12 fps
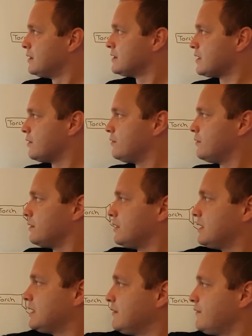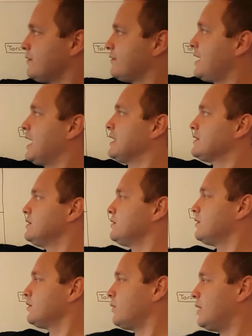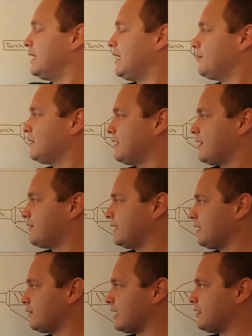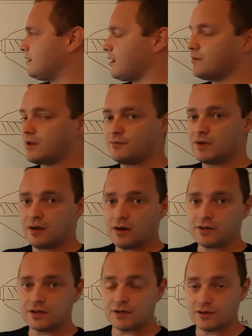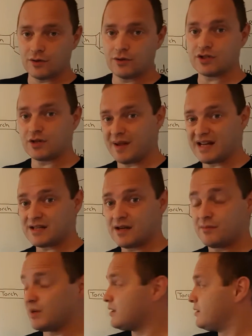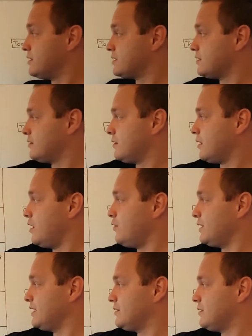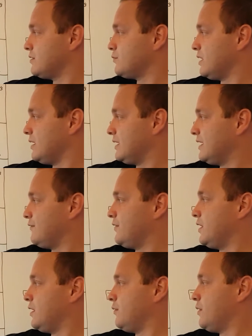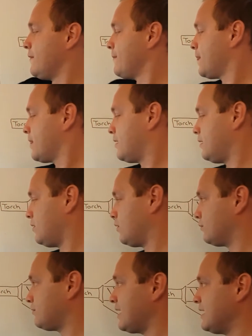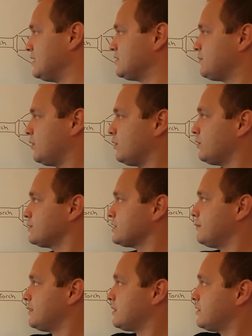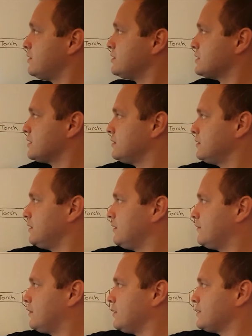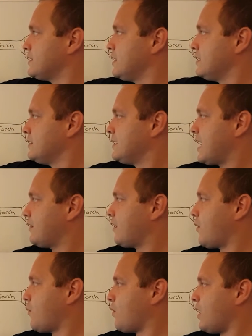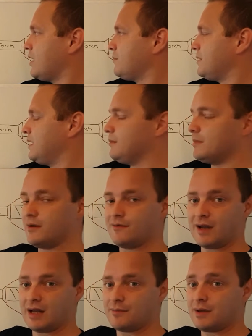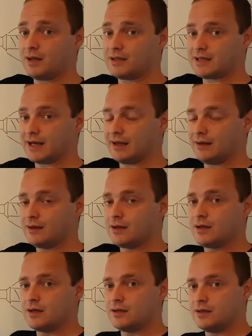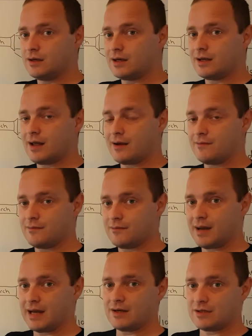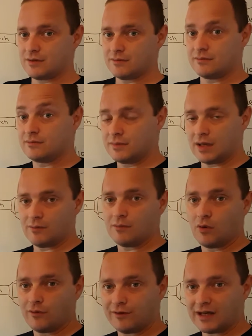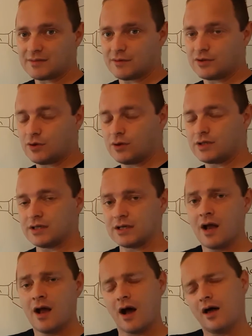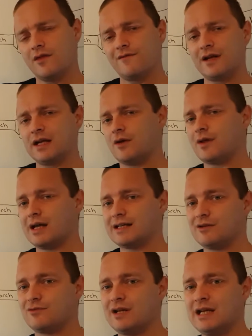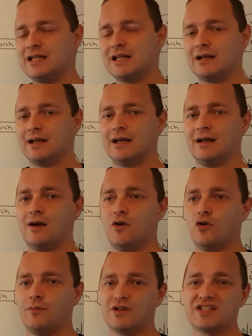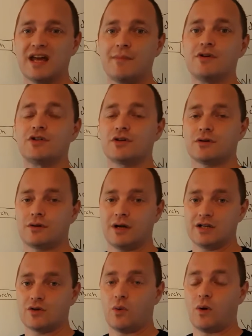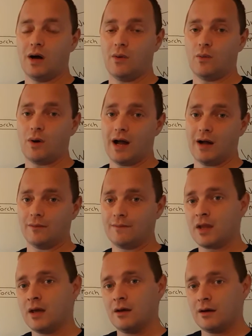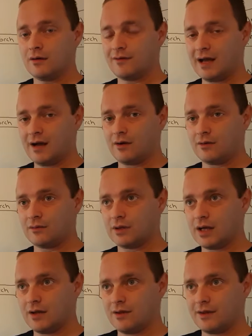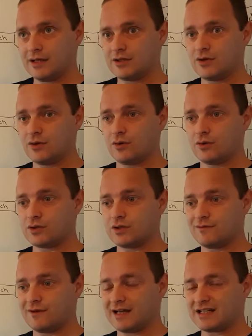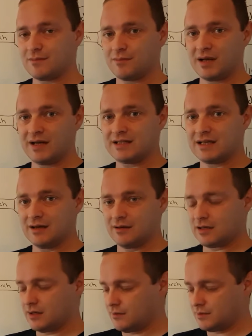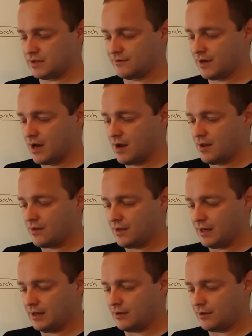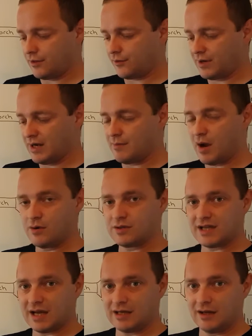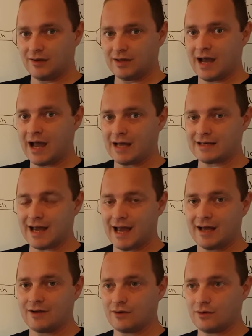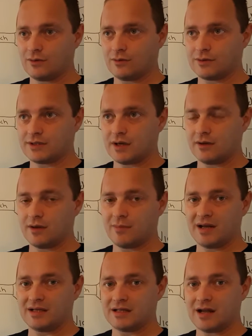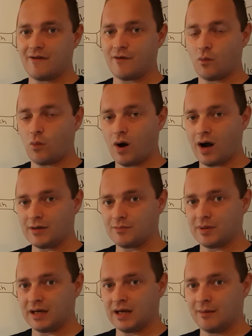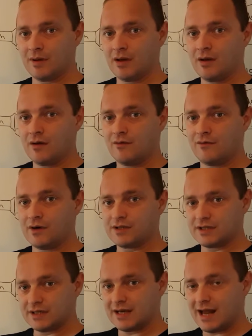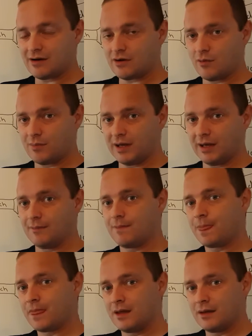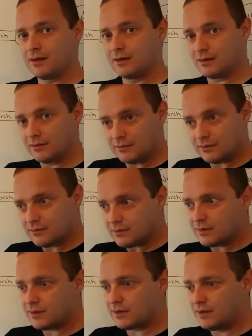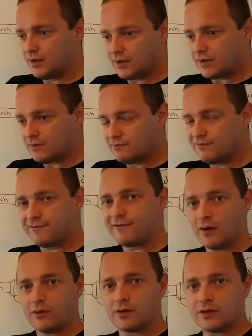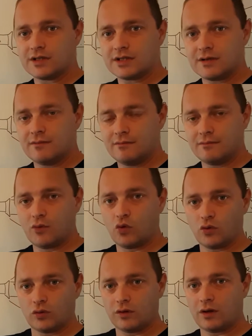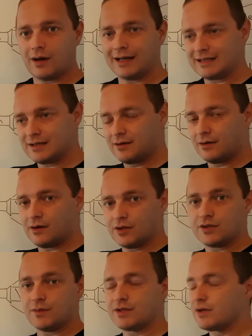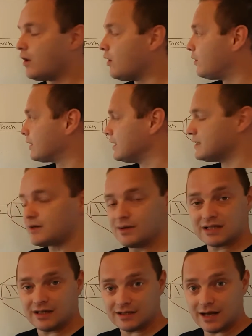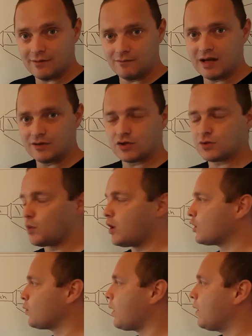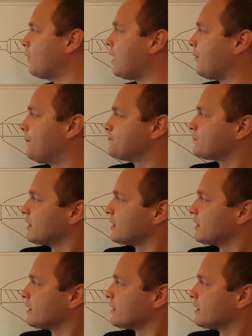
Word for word: So given that, you can quite happily then think, okay, look, the larger the torch, the better, because not only does, will it give you the long range, but also because you've got narrow and wide beam availability, you can then make some you know, more flexible choices. And the video that I did recently uh, almost demonstrates quite well of how uh, the torch flexibility in terms of the three modes that you get and also the ability to have a wide beam versus a narrow beam you can focus more light onto a target. So it, it, it does work quite well.